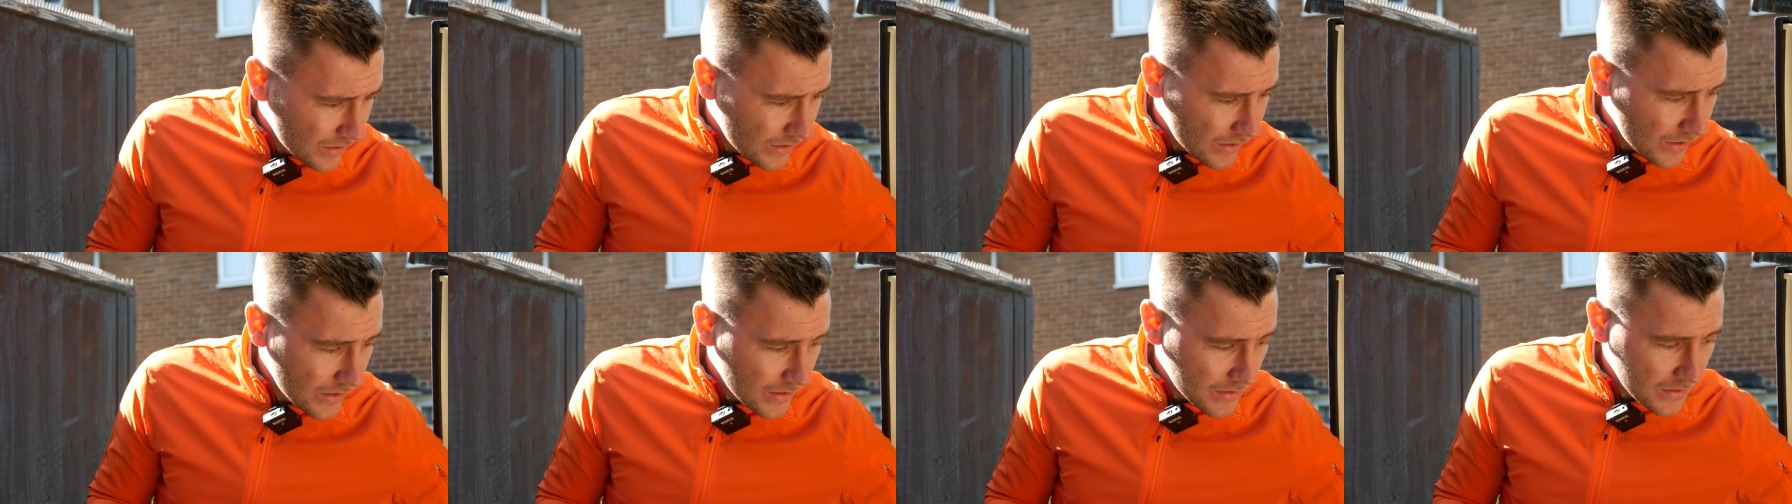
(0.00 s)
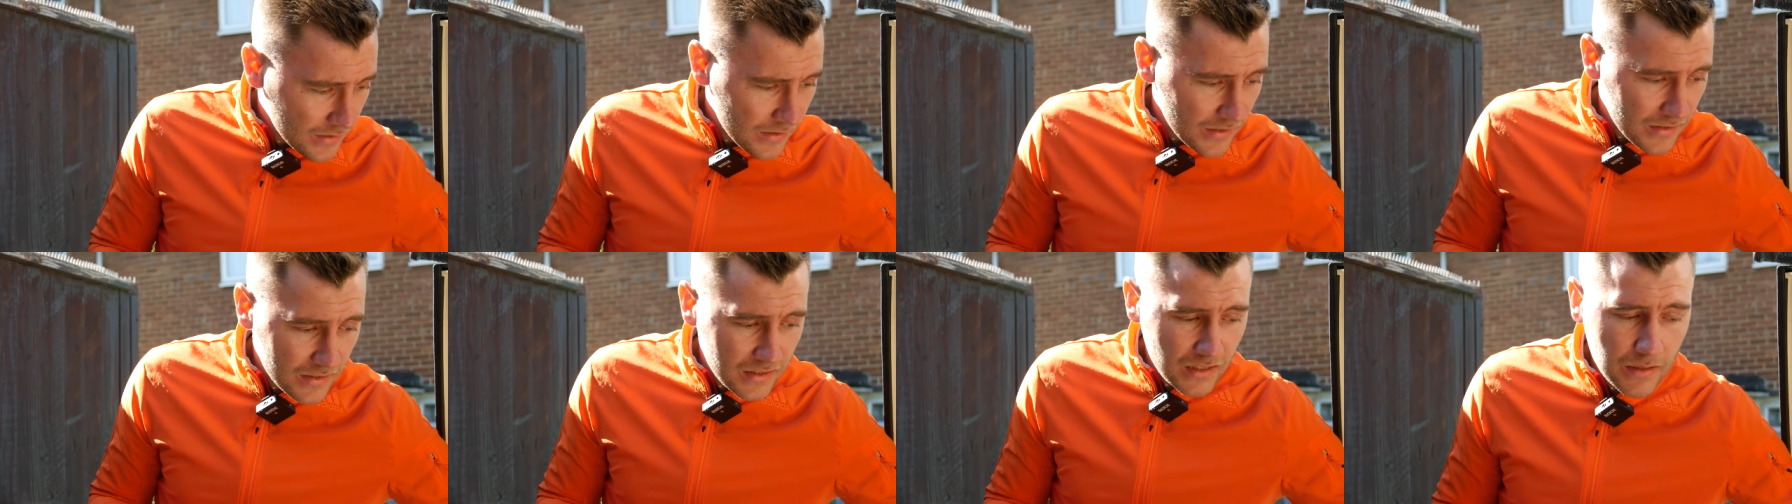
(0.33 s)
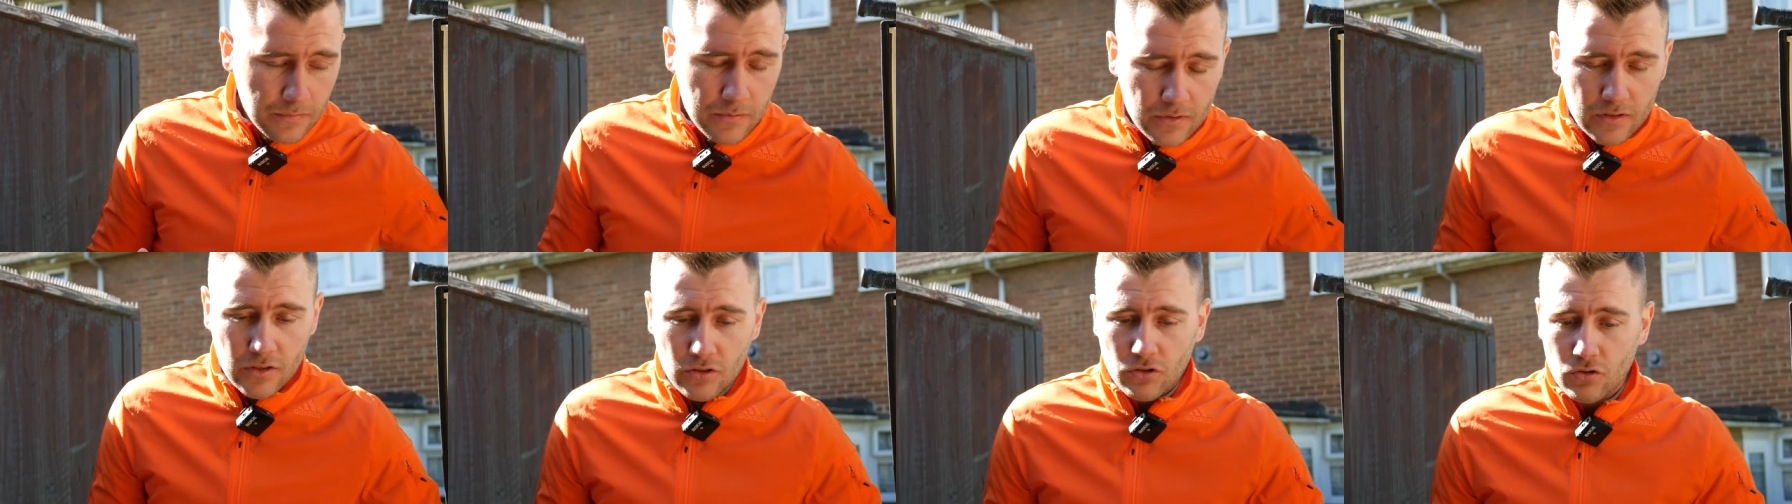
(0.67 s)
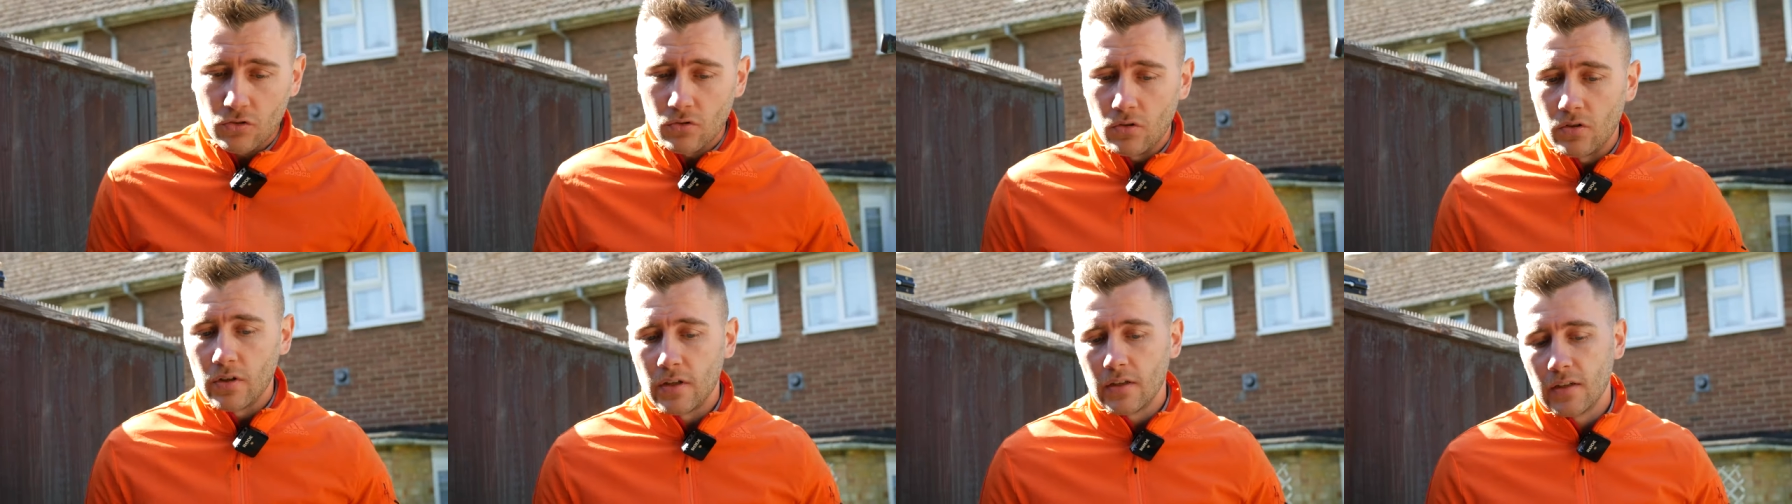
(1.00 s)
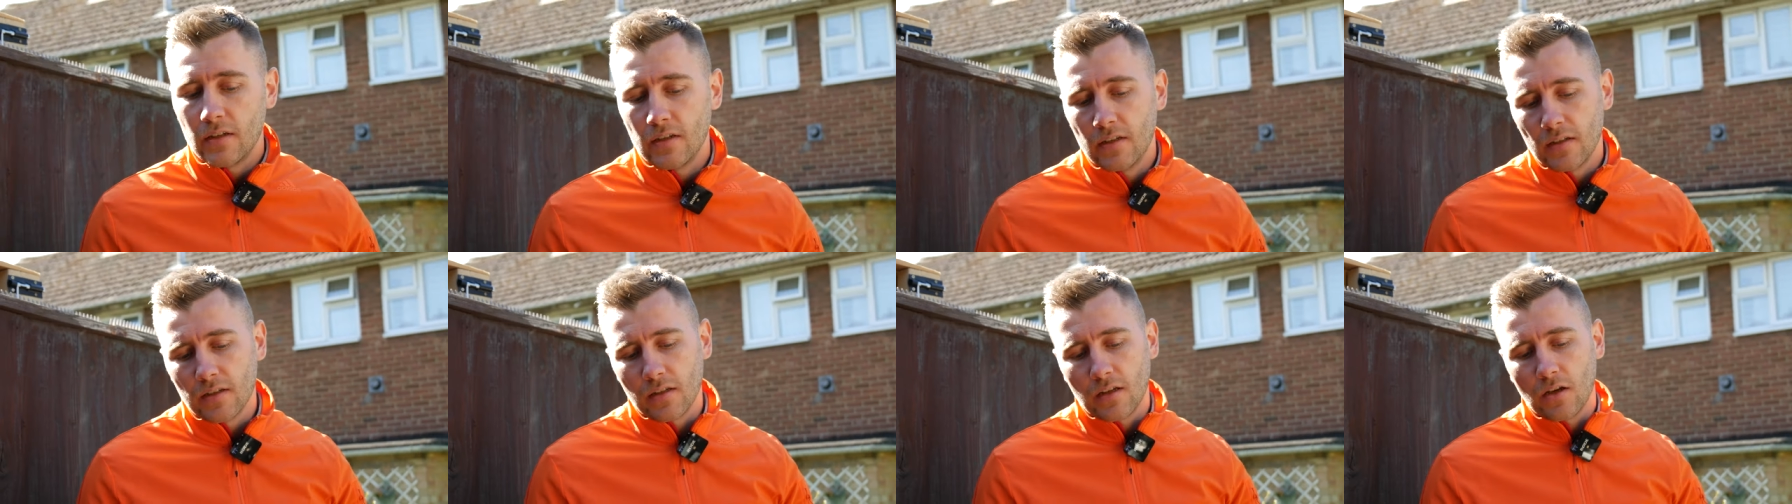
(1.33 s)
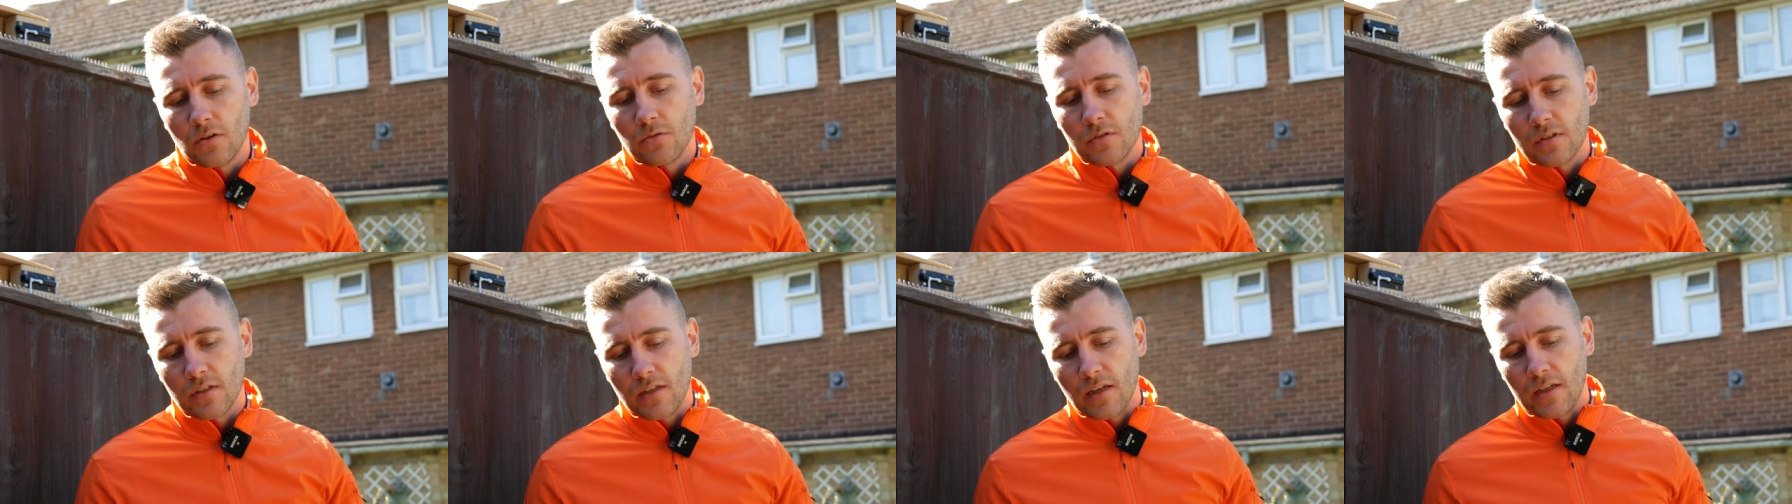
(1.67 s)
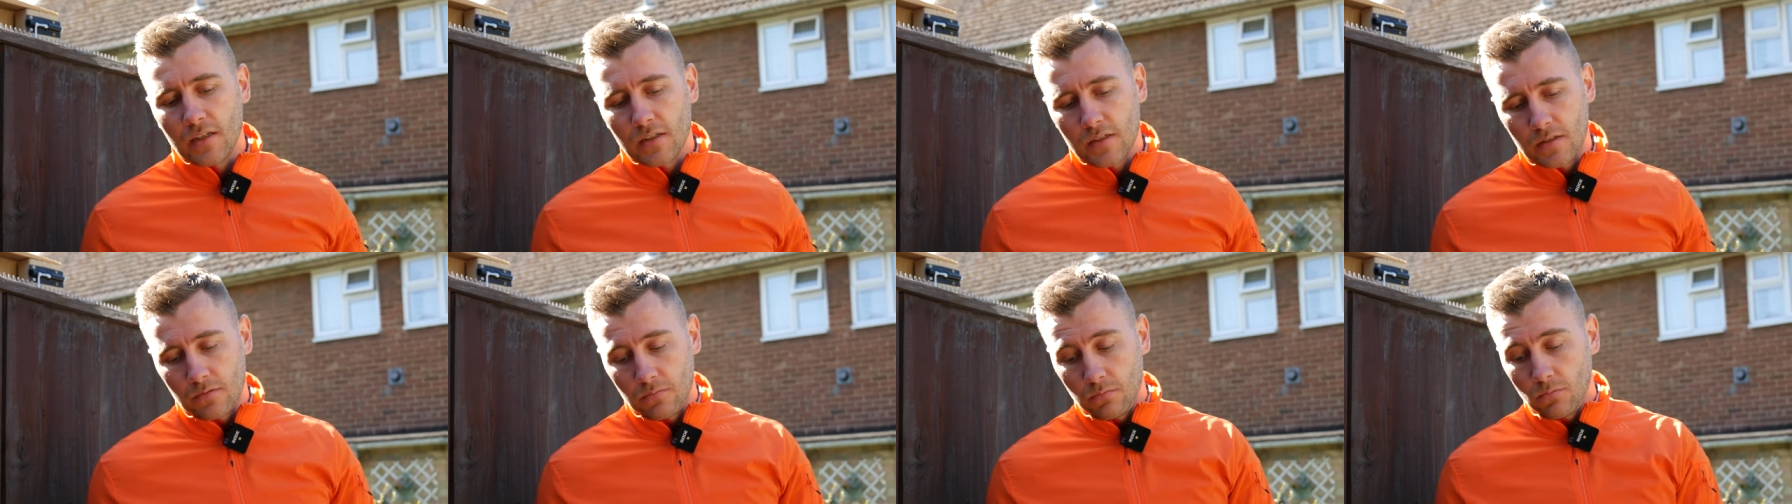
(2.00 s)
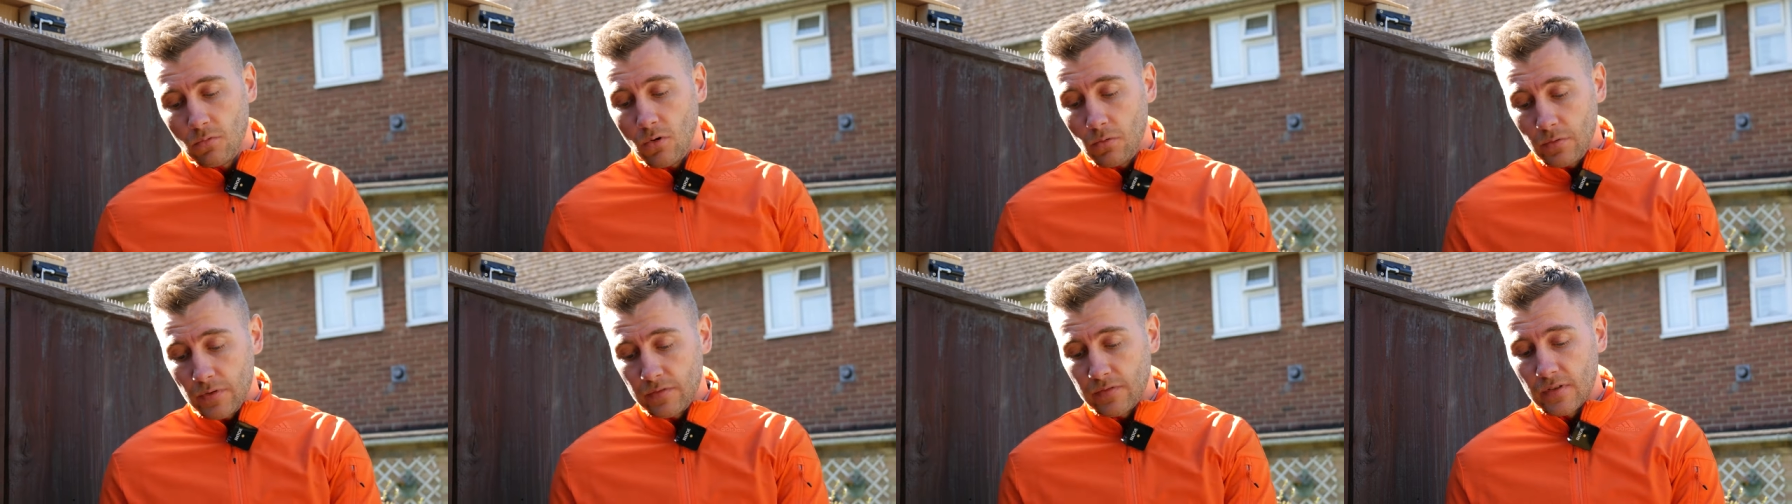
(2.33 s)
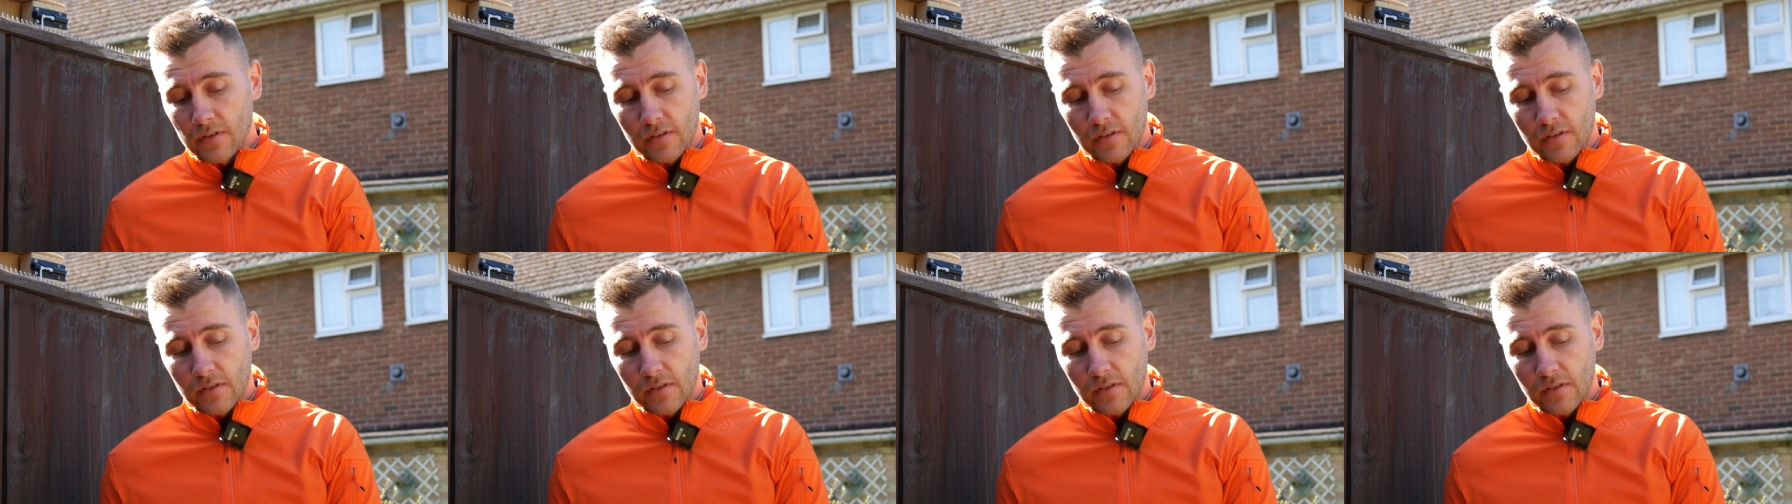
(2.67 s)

it seems destroying and it goes against what we've